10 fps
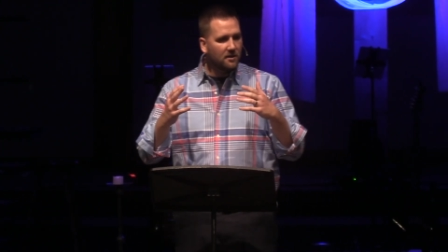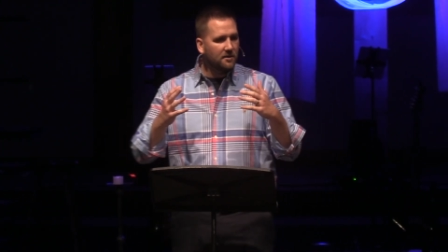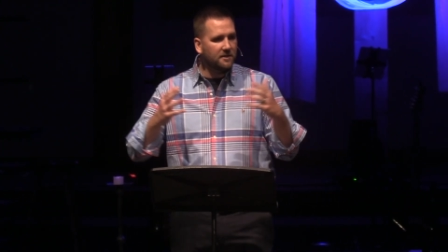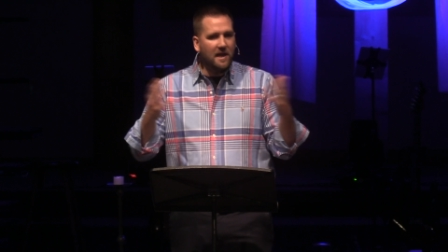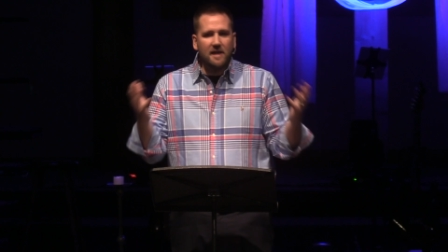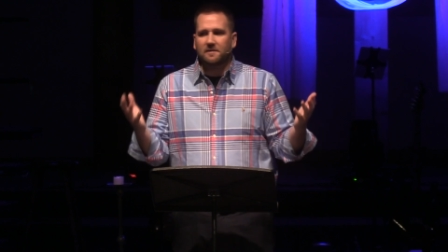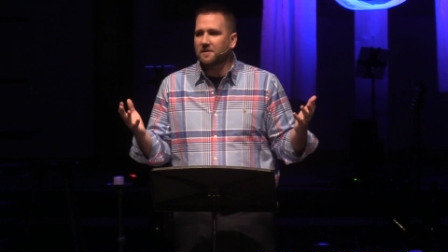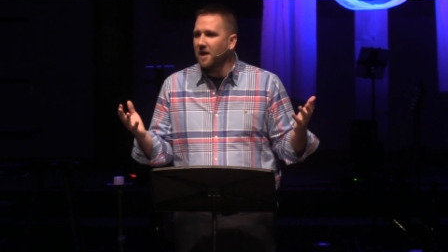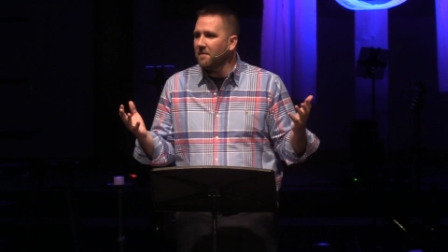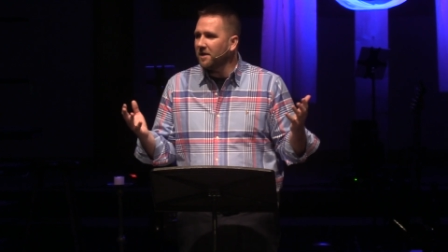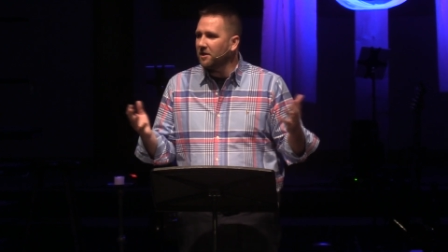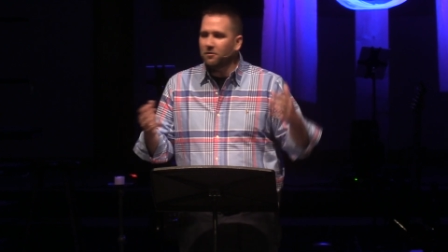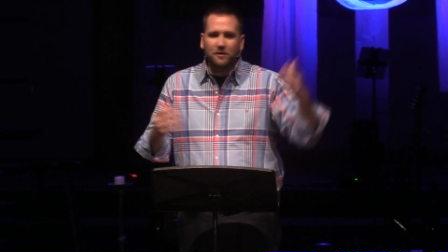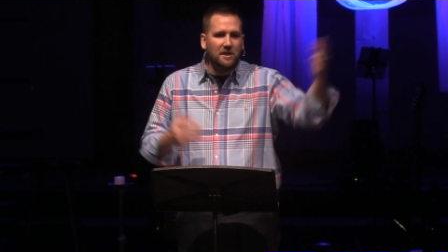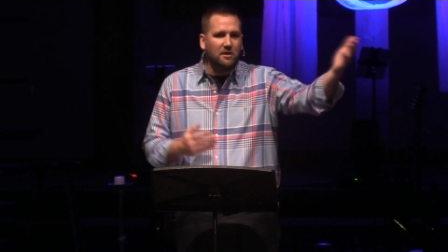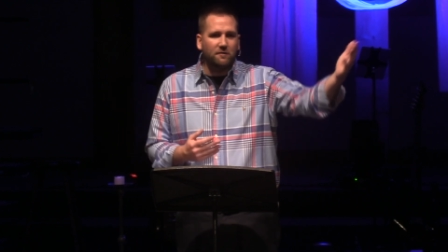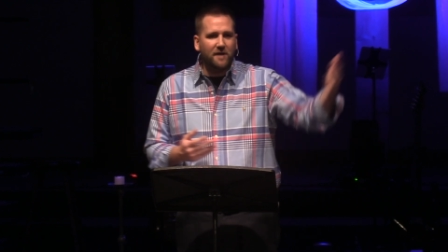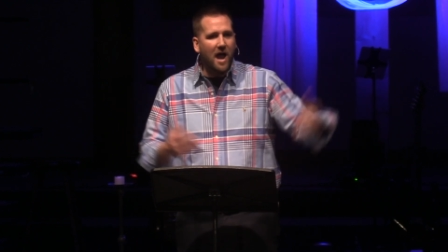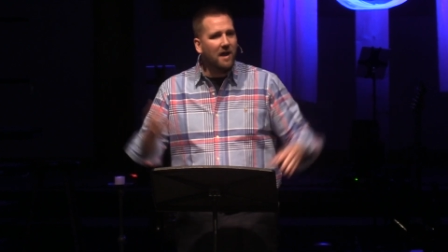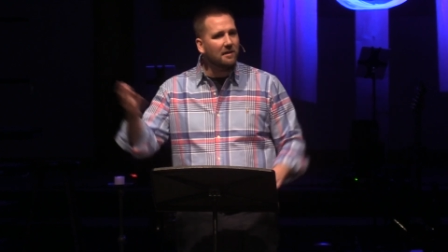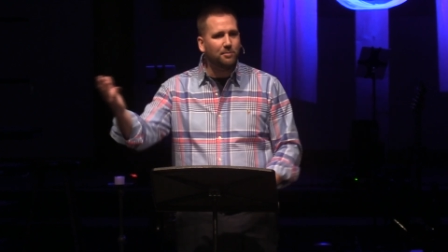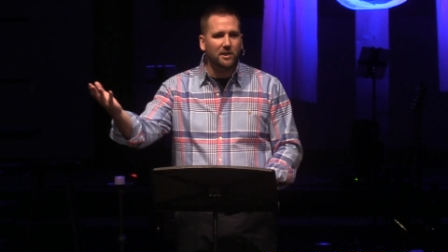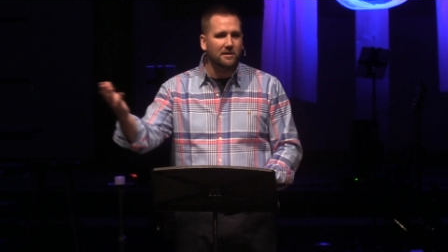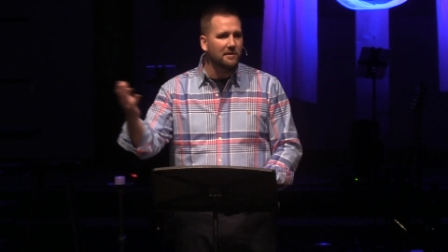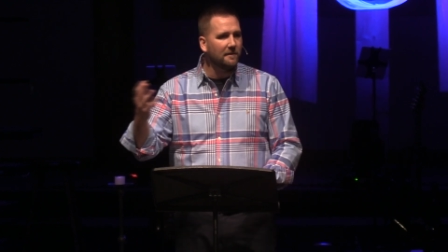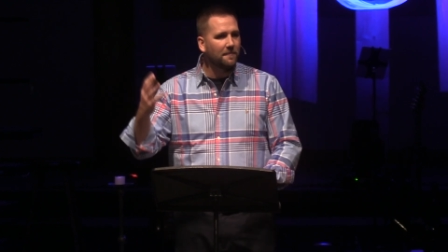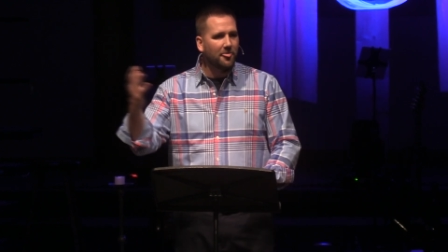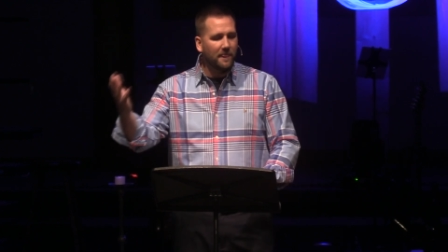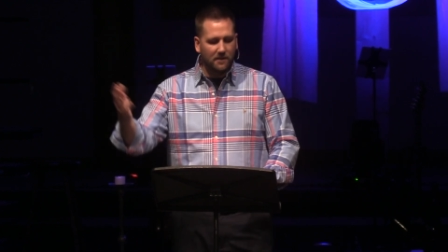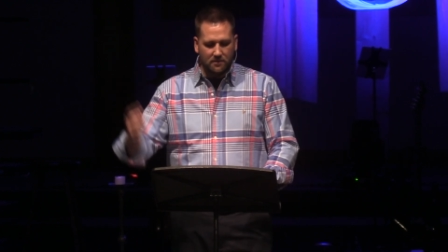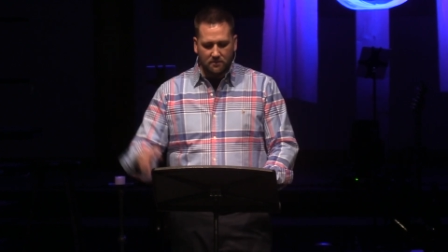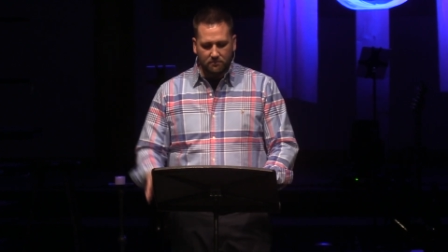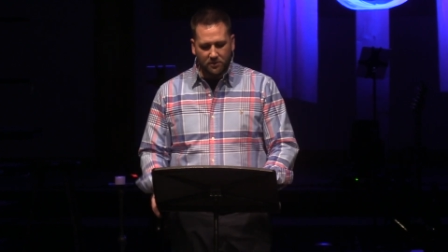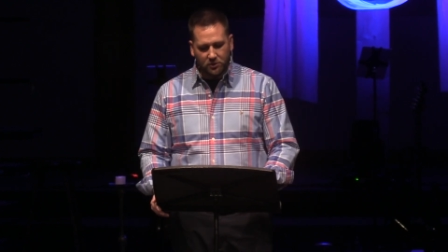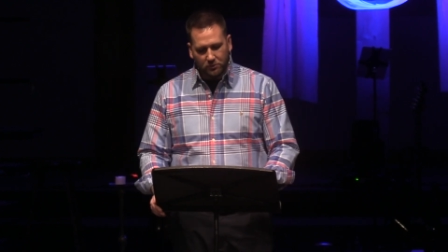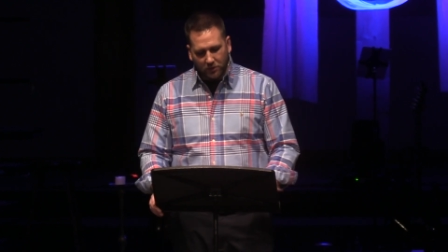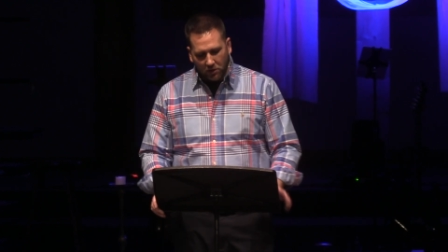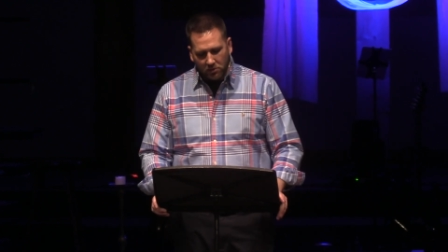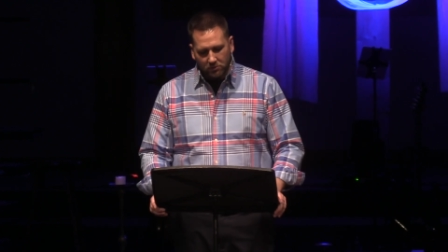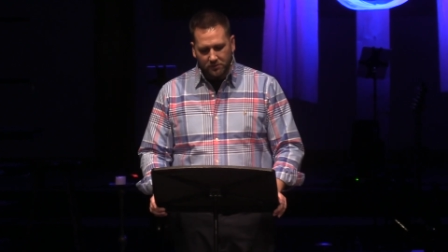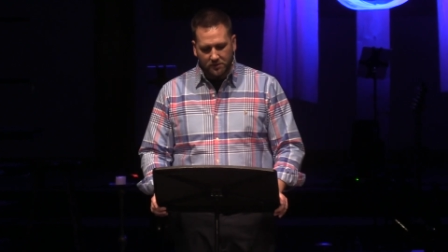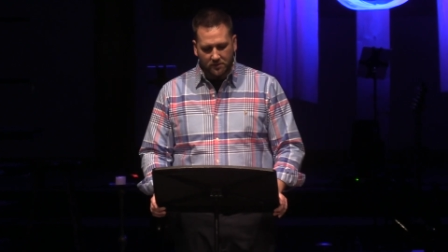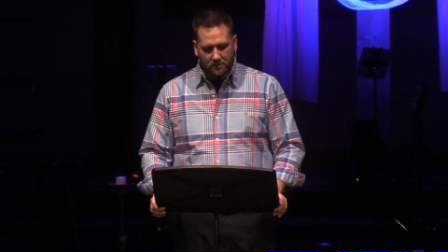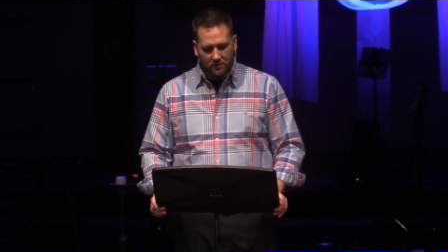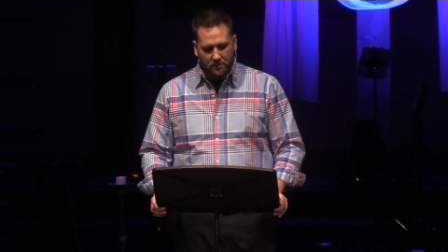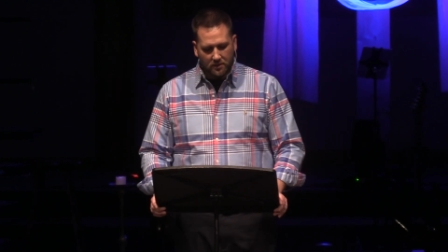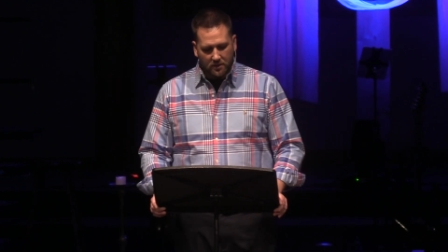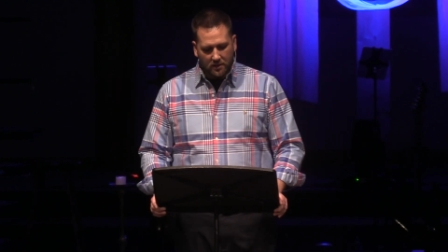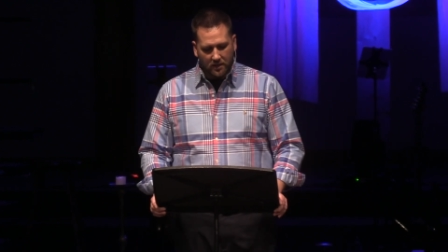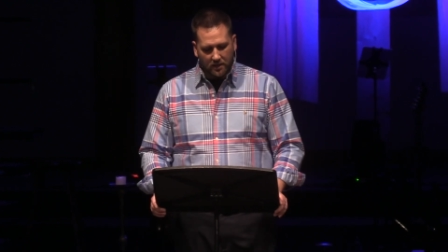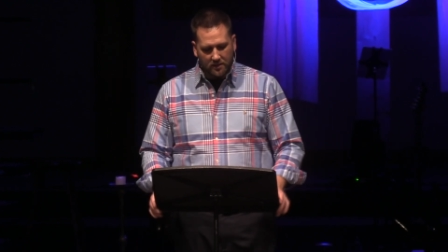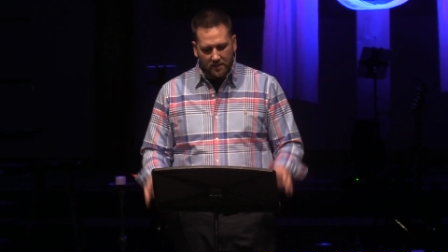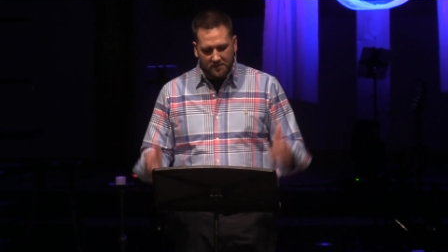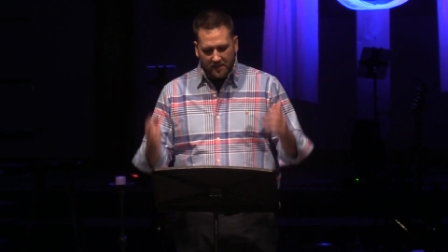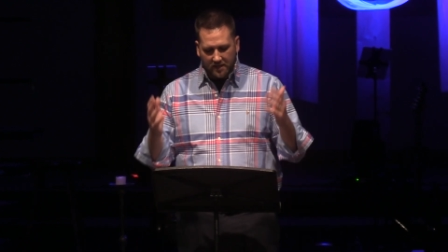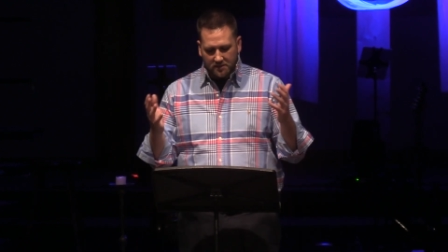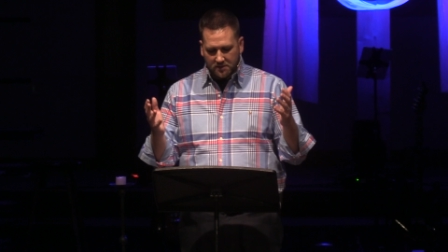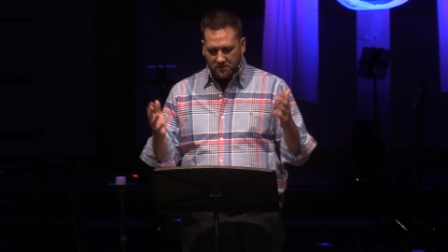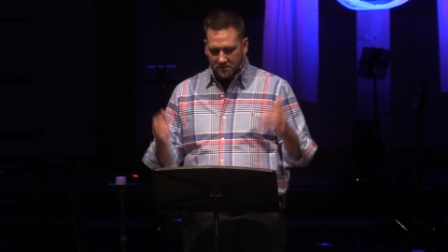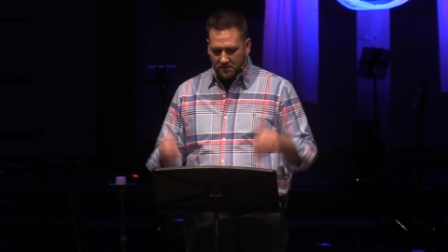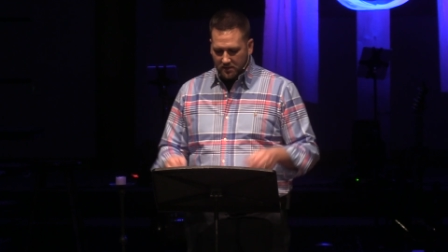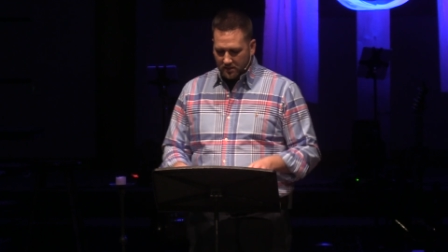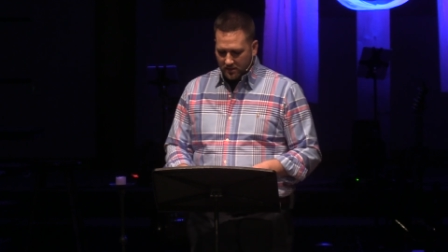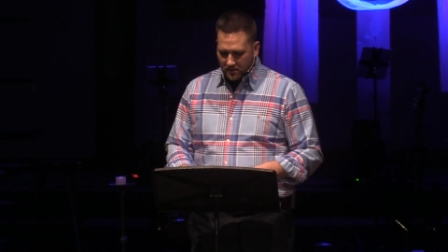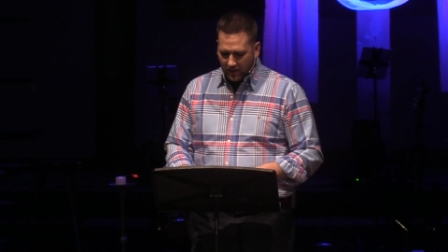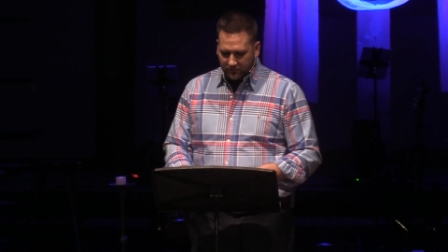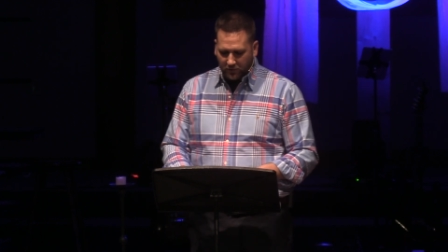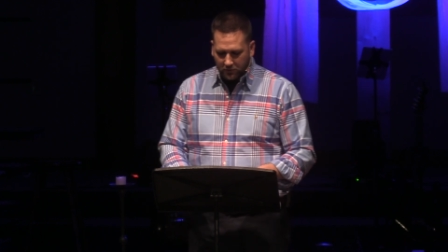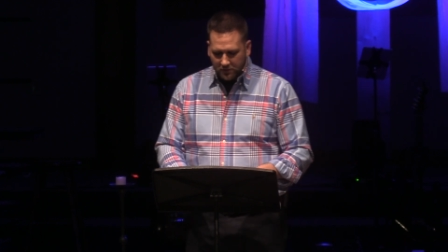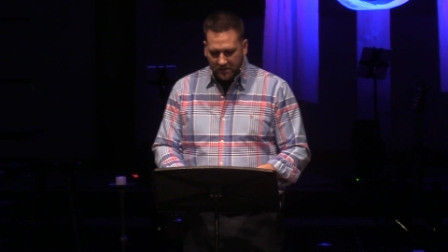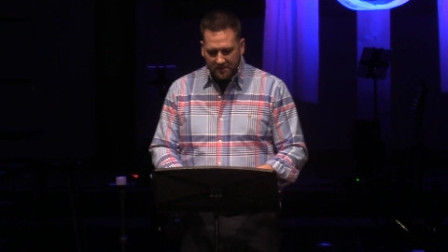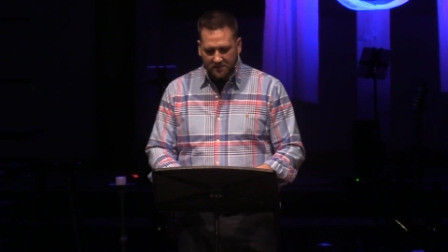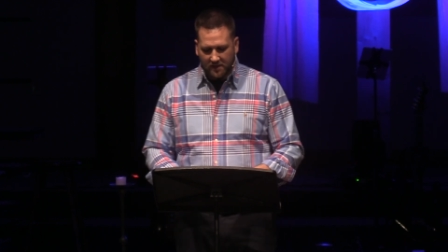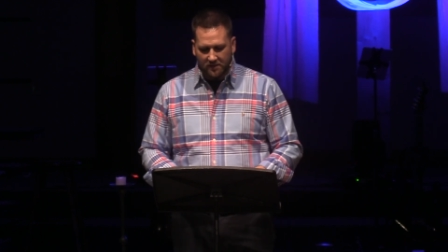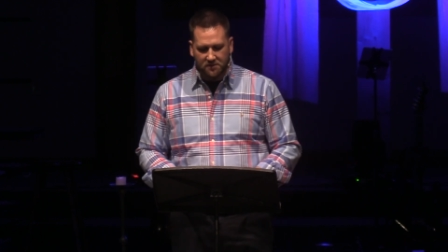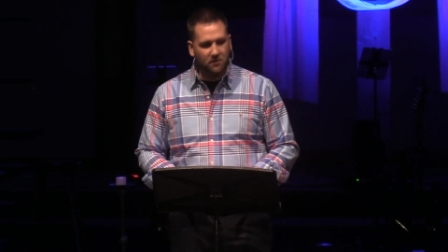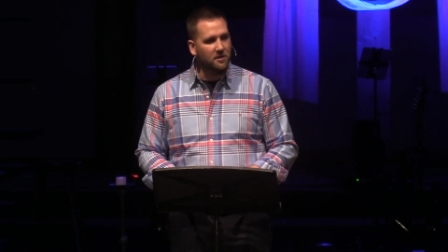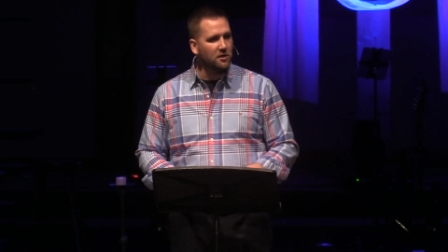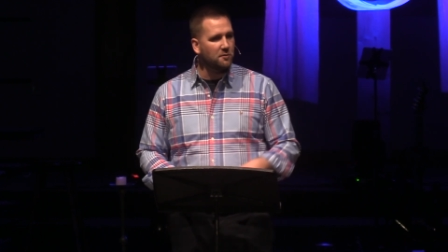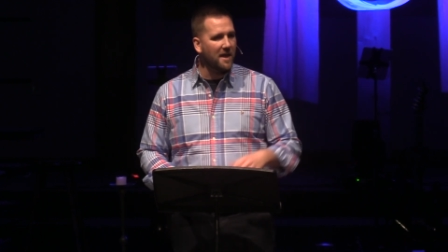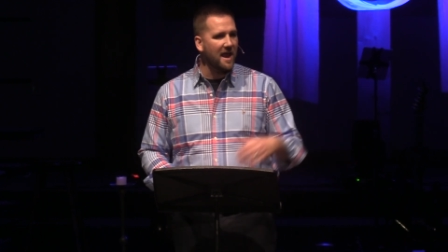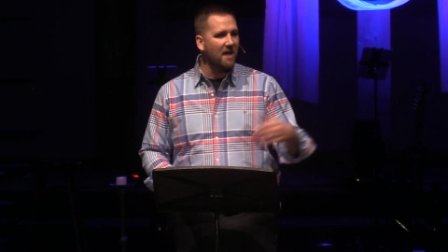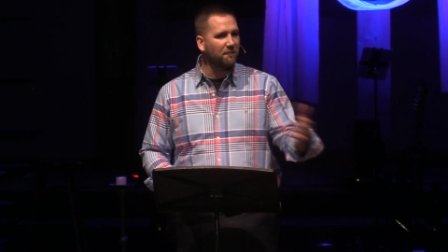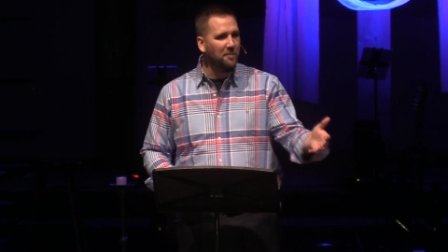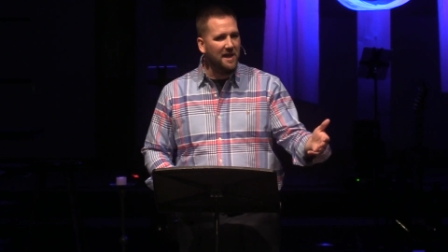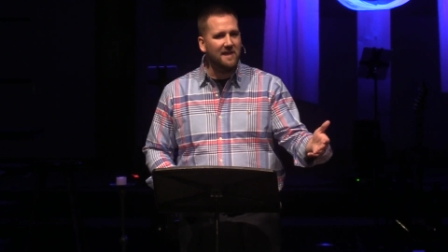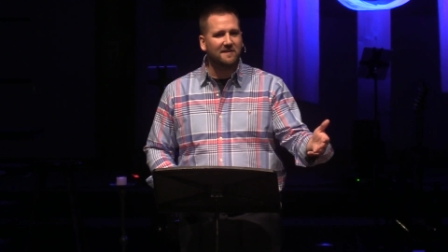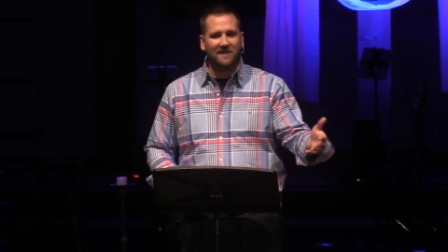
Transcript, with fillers: The day is coming. You think you've got it, but, but you don't. And then he says, I've told you these things so that you may have peace.